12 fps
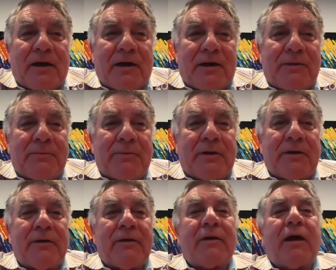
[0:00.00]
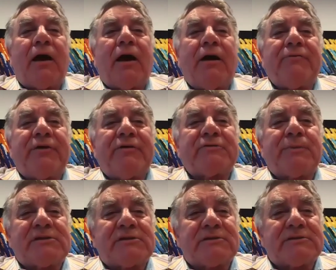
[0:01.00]
I'm an IVF
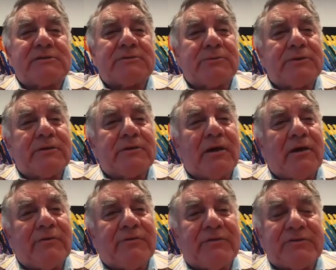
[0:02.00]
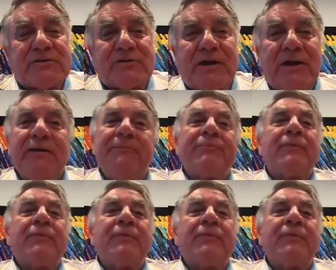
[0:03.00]
specialist with IVF Australia.